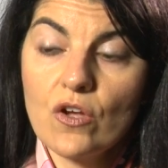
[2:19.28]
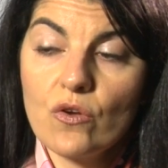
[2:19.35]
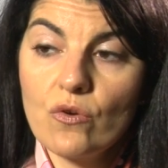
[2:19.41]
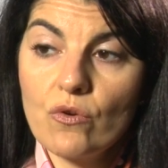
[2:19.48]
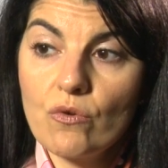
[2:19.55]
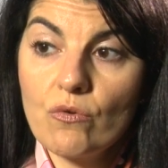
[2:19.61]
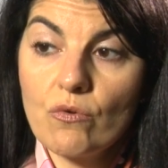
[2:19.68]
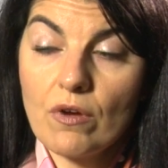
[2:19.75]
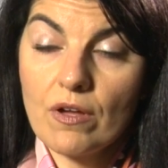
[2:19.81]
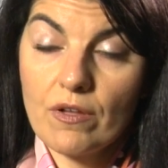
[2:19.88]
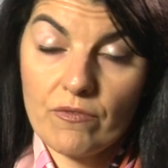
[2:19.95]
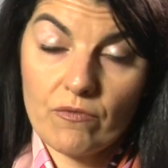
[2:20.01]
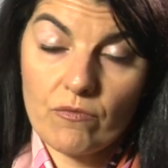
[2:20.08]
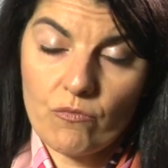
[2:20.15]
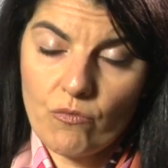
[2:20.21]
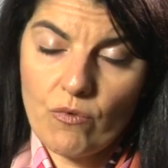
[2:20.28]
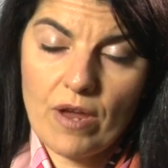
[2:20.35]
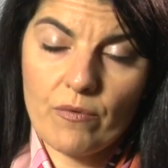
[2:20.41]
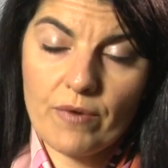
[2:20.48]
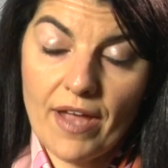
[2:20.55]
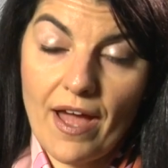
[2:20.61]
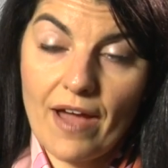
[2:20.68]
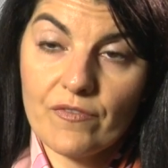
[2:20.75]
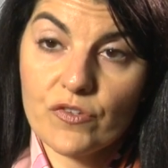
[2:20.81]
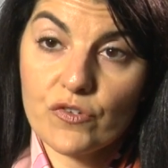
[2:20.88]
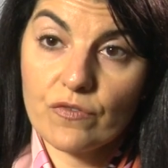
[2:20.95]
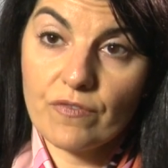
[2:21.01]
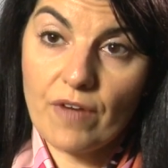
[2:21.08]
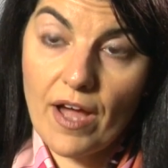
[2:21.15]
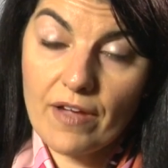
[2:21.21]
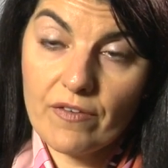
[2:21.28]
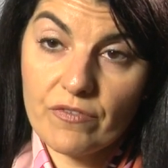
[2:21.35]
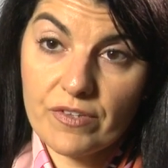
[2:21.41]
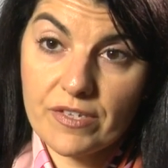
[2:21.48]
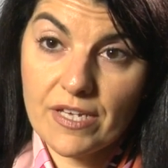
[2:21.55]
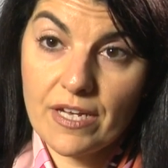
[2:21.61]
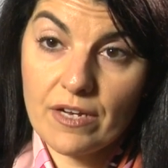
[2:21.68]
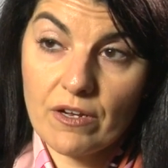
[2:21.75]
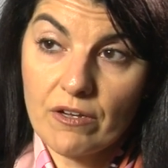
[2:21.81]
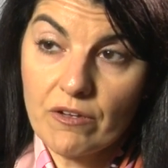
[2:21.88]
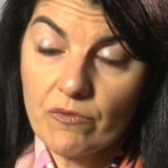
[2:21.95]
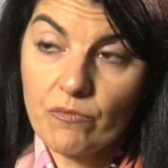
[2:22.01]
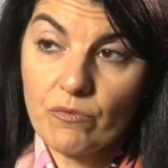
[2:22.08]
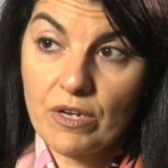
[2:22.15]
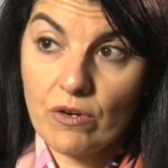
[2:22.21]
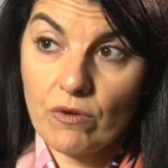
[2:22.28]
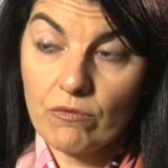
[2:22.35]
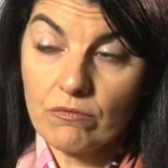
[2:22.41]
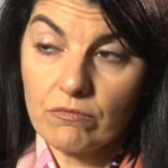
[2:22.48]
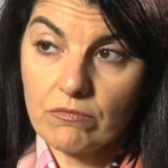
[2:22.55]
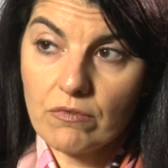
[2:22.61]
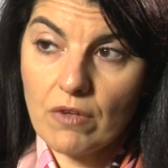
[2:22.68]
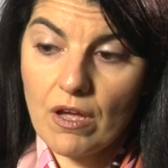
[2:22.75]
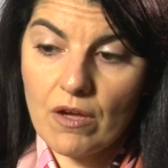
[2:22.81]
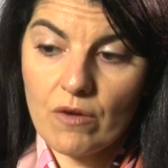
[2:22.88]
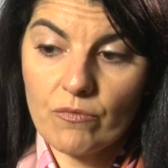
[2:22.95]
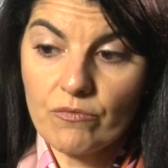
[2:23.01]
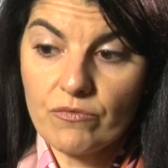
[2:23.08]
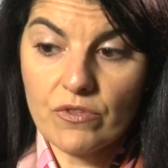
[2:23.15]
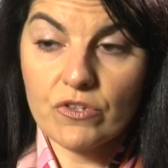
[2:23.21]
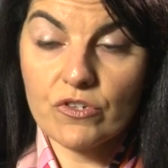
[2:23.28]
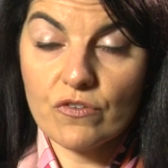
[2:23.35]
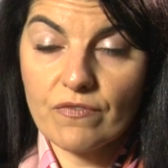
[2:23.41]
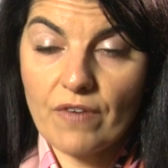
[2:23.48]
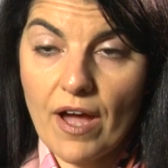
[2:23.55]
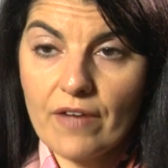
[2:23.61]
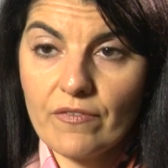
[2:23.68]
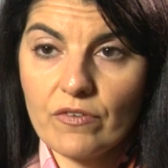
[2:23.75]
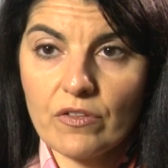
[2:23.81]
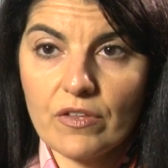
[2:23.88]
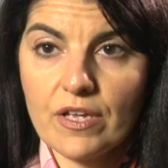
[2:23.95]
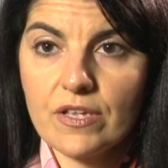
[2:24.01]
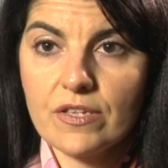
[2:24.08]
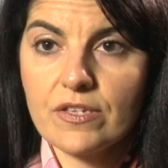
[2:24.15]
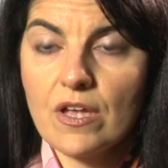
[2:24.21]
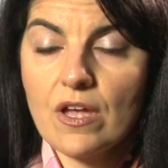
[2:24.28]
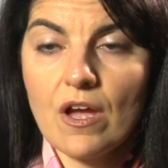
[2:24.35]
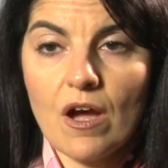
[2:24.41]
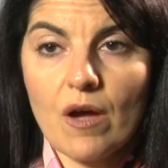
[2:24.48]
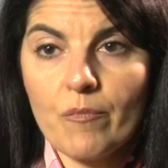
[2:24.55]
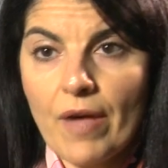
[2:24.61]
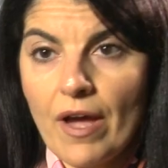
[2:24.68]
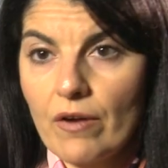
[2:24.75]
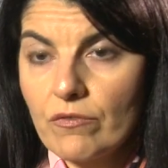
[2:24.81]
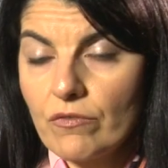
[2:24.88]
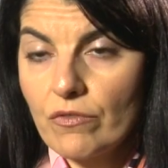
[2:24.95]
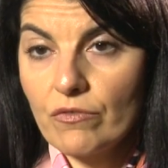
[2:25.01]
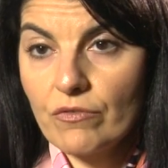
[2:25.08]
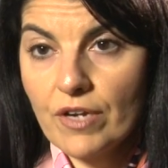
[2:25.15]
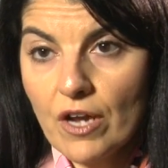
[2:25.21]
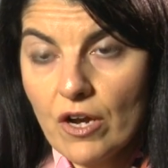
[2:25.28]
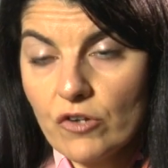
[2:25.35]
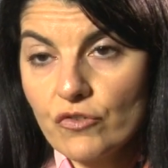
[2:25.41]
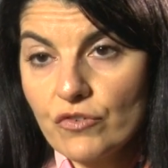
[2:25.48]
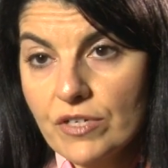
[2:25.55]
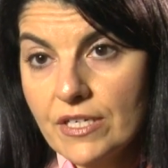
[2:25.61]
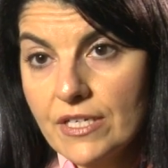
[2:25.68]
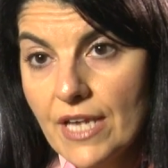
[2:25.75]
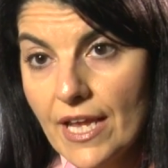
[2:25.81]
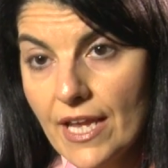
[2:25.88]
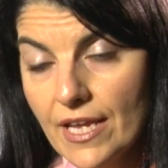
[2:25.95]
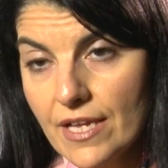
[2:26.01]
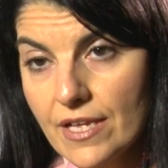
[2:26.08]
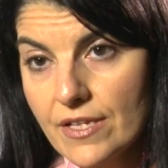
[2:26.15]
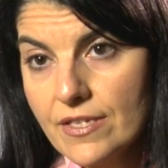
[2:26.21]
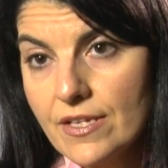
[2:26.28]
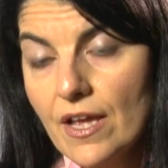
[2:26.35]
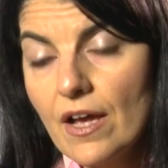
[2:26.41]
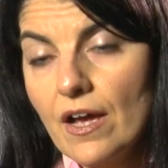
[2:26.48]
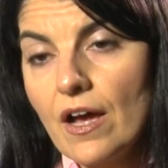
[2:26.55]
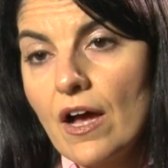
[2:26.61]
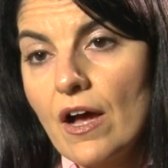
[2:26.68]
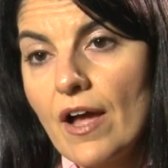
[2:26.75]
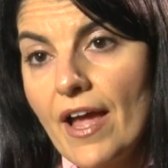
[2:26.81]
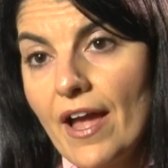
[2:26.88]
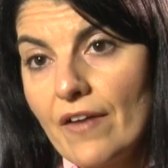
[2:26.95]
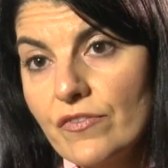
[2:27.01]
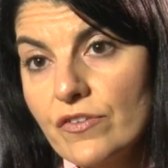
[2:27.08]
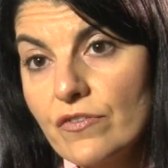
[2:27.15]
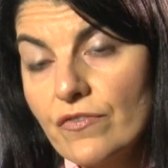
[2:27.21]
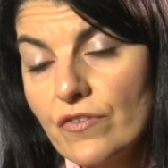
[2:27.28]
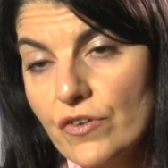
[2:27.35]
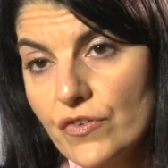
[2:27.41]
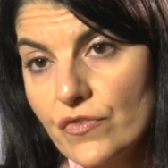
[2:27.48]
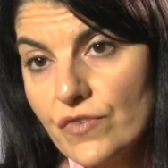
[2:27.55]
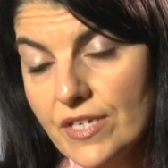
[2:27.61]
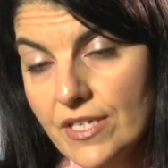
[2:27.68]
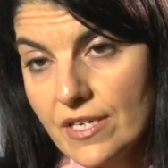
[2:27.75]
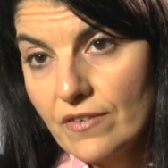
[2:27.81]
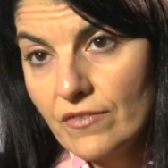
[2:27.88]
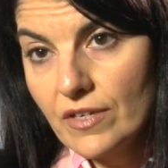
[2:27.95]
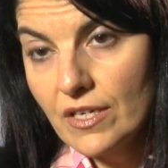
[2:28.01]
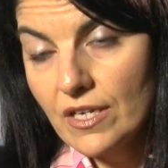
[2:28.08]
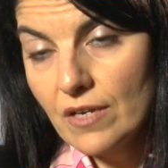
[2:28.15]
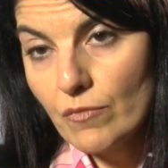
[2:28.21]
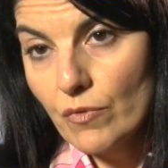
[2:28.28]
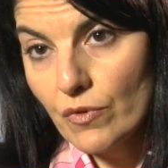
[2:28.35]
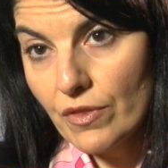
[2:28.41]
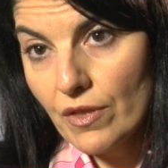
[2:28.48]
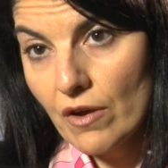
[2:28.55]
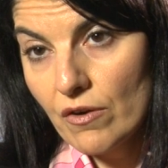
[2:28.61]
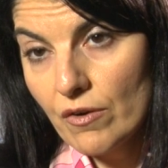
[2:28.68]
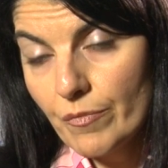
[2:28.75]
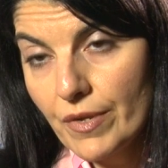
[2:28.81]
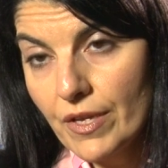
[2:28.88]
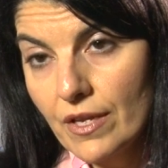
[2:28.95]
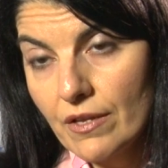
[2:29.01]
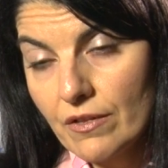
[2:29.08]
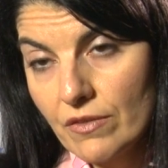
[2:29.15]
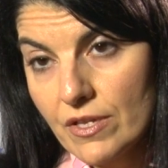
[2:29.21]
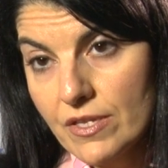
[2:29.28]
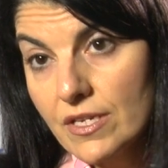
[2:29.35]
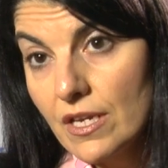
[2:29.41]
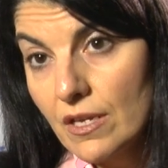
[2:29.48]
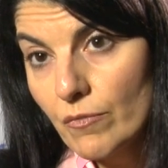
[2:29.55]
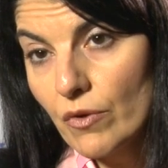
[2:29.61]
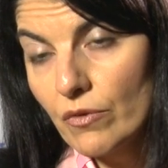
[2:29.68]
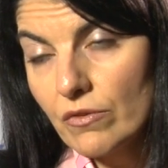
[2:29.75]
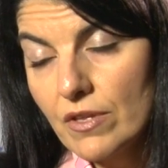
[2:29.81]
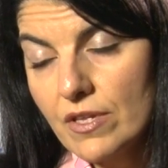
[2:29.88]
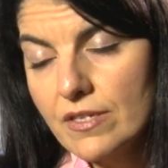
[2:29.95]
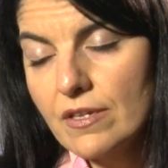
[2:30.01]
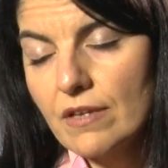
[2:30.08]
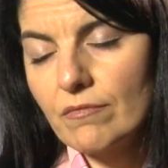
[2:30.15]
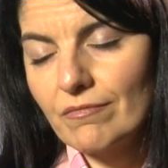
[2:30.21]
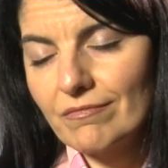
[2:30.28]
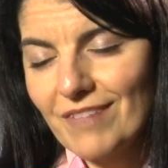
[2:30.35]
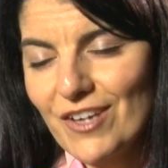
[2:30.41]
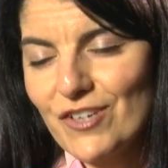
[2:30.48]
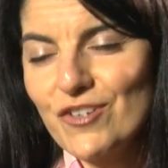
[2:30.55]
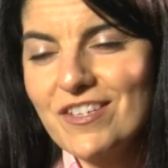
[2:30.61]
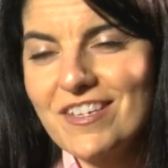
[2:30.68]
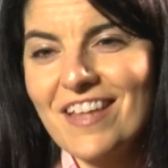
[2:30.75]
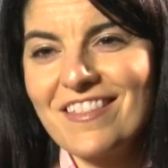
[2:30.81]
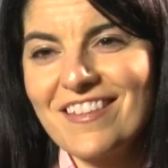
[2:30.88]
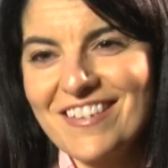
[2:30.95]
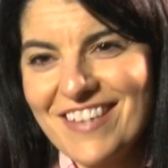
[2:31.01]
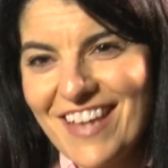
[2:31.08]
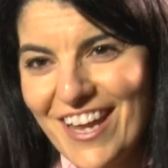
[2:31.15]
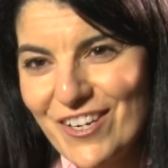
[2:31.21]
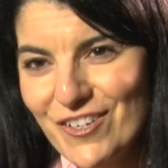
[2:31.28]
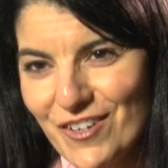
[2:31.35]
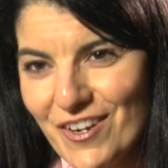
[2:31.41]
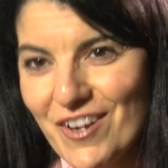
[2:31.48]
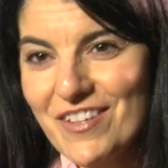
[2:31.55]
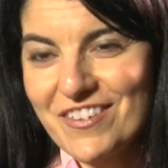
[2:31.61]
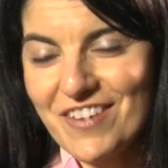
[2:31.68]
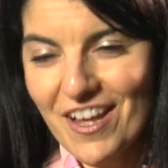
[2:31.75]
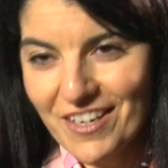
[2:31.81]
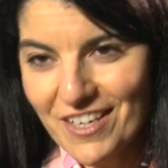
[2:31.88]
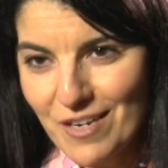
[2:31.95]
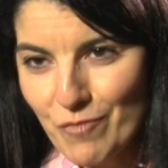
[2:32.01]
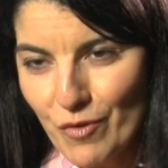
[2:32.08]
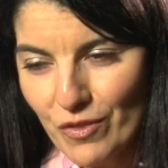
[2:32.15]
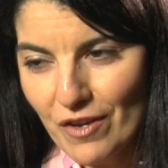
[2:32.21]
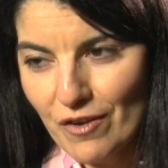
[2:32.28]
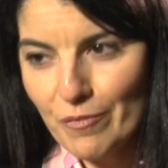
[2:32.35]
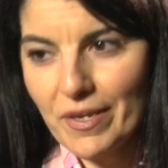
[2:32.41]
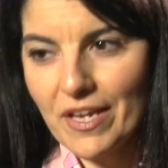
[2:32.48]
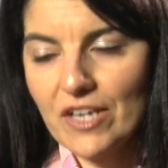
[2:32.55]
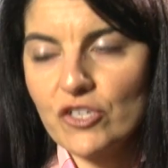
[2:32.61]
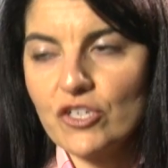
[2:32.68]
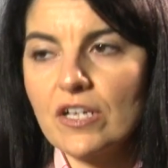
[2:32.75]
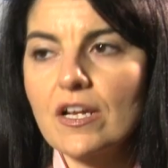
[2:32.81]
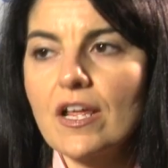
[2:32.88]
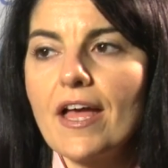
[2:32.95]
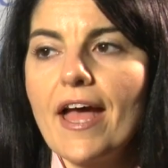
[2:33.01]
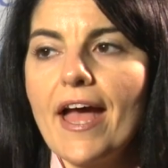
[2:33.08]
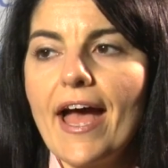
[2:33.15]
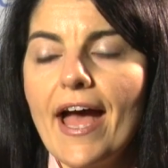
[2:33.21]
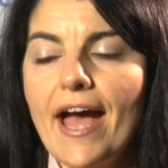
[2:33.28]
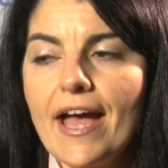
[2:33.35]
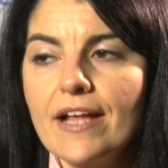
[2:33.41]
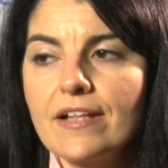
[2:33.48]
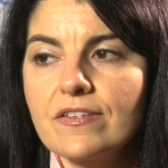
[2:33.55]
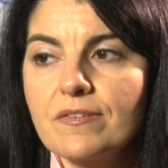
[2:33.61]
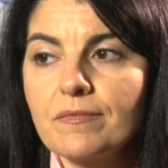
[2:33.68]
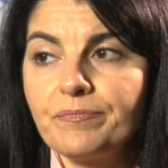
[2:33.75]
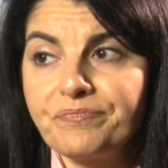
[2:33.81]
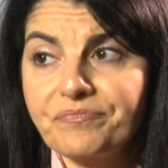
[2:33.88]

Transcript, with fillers: who, uh, where we have survival data, we don't, uh, the survival is about 300 days uh, after first receiving chemotherapy. This chemo, this, I should say this agent, it's not a chemotherapy agent. And